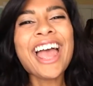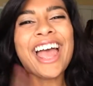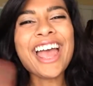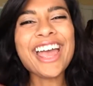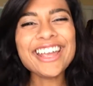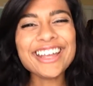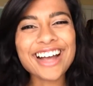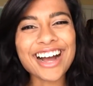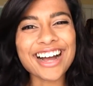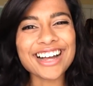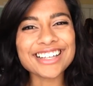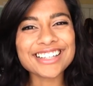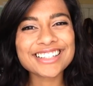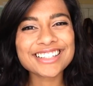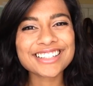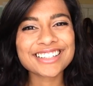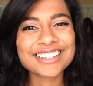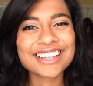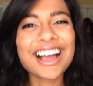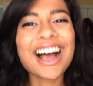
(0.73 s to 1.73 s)
Hey guys!
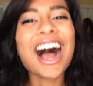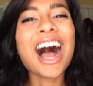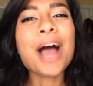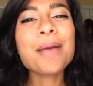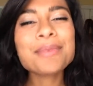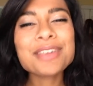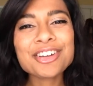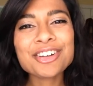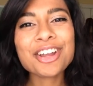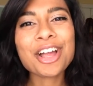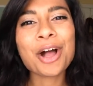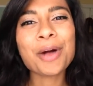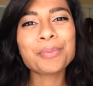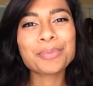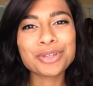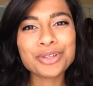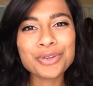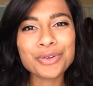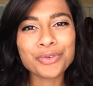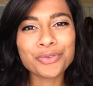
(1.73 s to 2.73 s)
I'm here to help
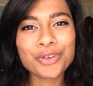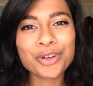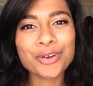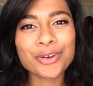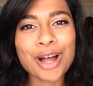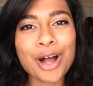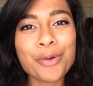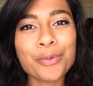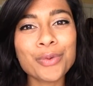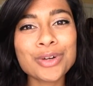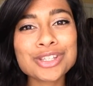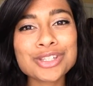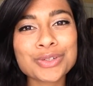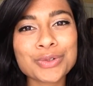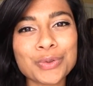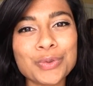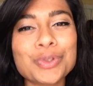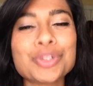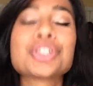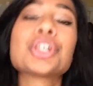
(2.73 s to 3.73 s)
you figure out what
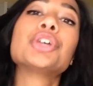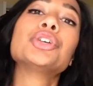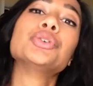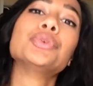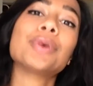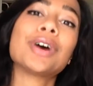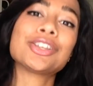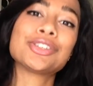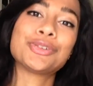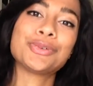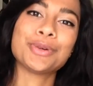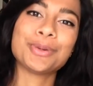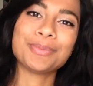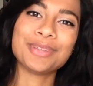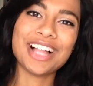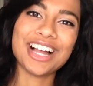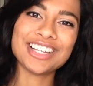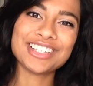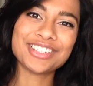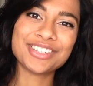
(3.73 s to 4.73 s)
schools you want to
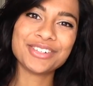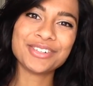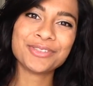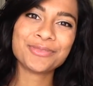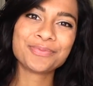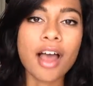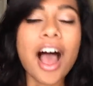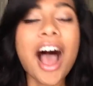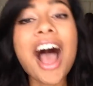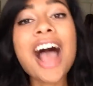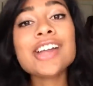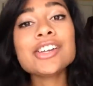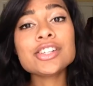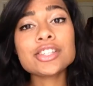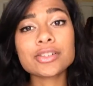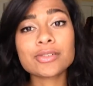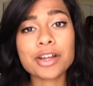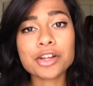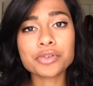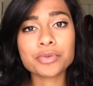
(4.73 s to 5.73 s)
apply to. I
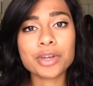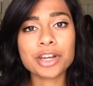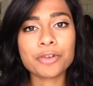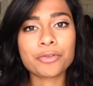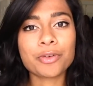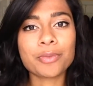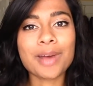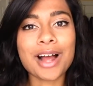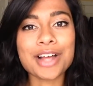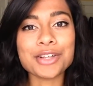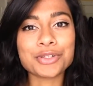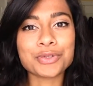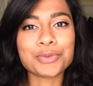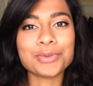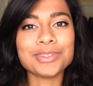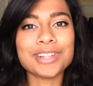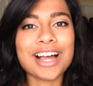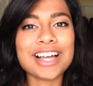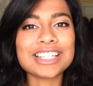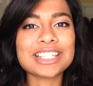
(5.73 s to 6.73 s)
just graduated from high
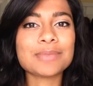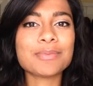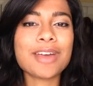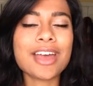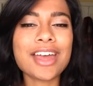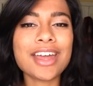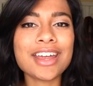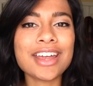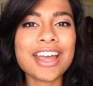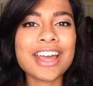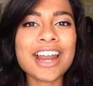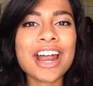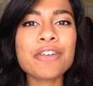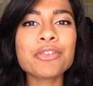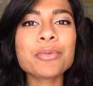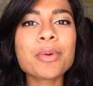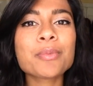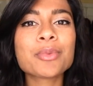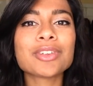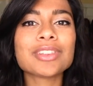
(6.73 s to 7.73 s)
school last May, and I
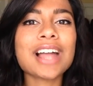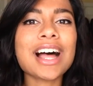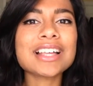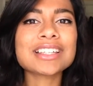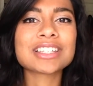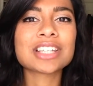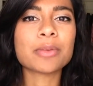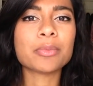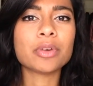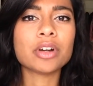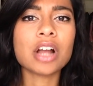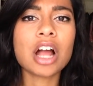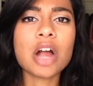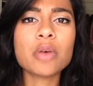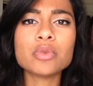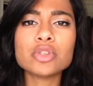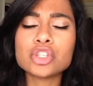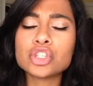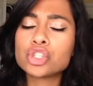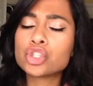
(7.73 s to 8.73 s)
remember last summer I
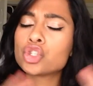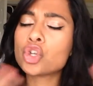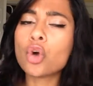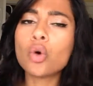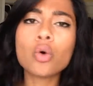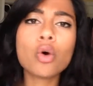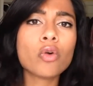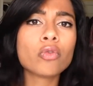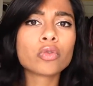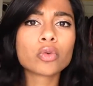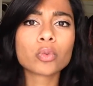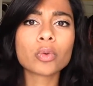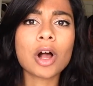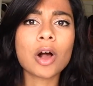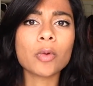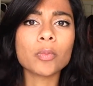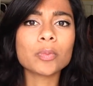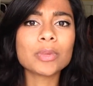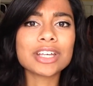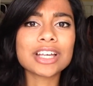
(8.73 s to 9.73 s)
was so
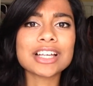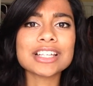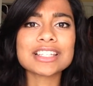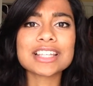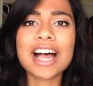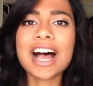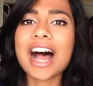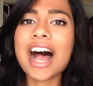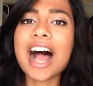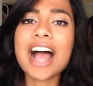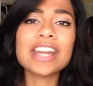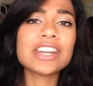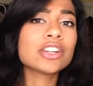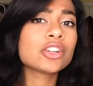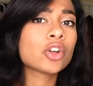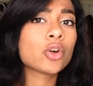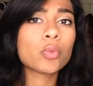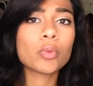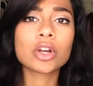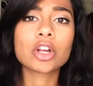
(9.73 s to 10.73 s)
overwhelmed because I didn't
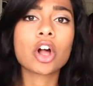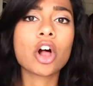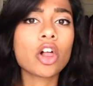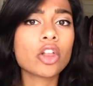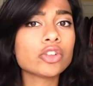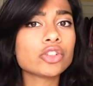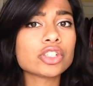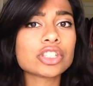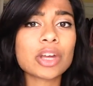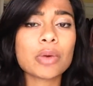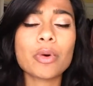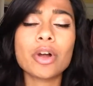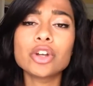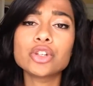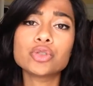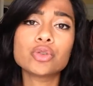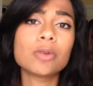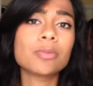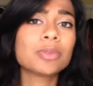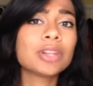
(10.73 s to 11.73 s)
know what colleges I
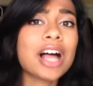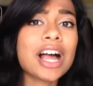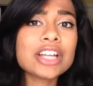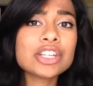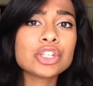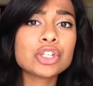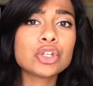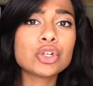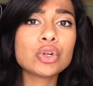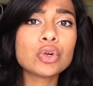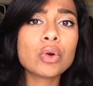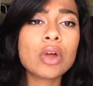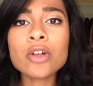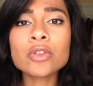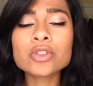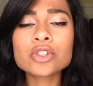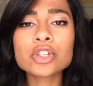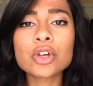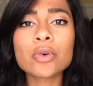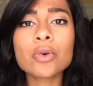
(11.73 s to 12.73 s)
wanted to apply to,
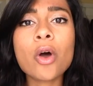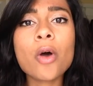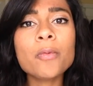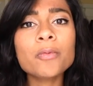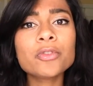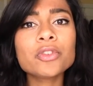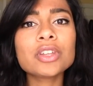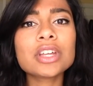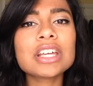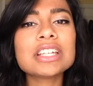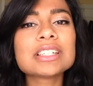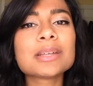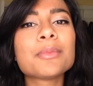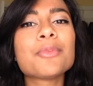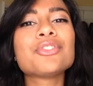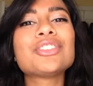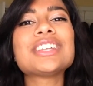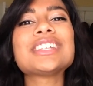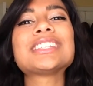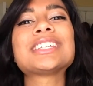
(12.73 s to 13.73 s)
so hopefully some
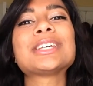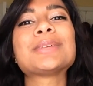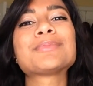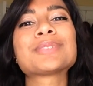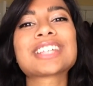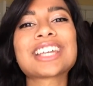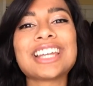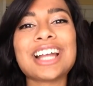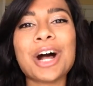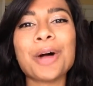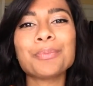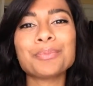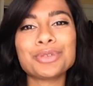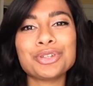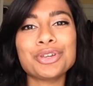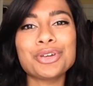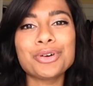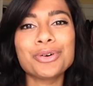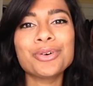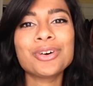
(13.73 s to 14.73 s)
of these tips can help
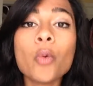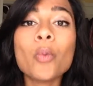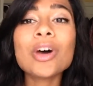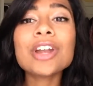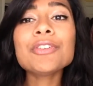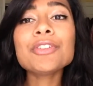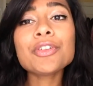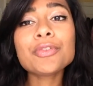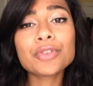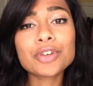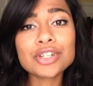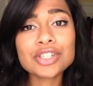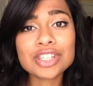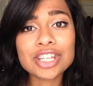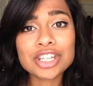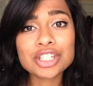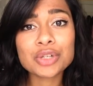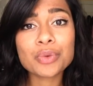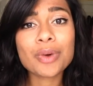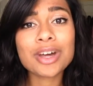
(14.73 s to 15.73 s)
you. One of the first
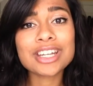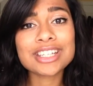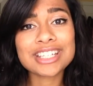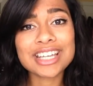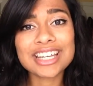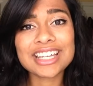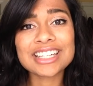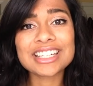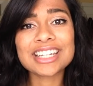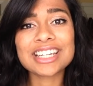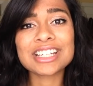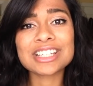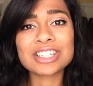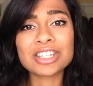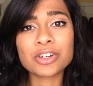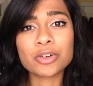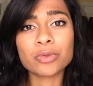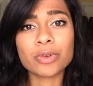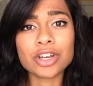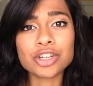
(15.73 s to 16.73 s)
things you want to take into
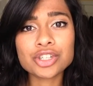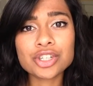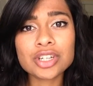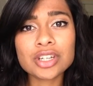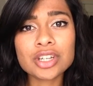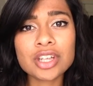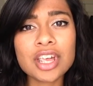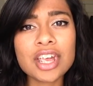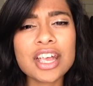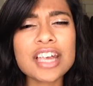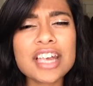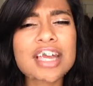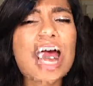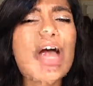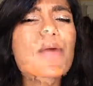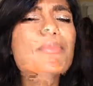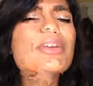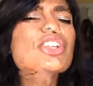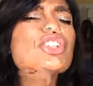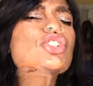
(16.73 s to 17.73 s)
consideration is
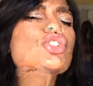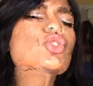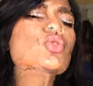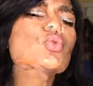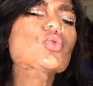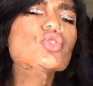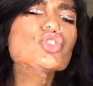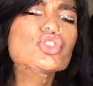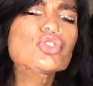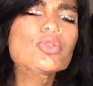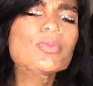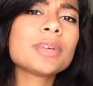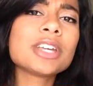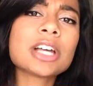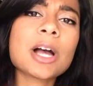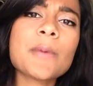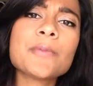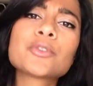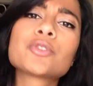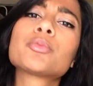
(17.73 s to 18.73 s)
how many schools you would be
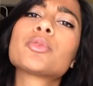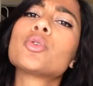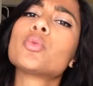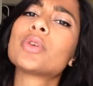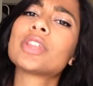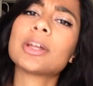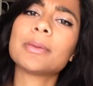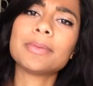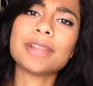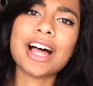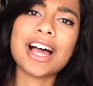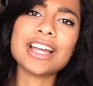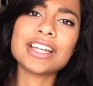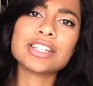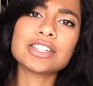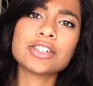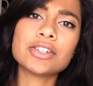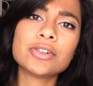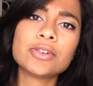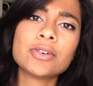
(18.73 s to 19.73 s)
comfortable with applying
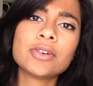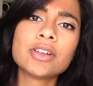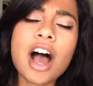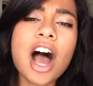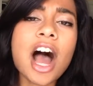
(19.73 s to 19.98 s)
to.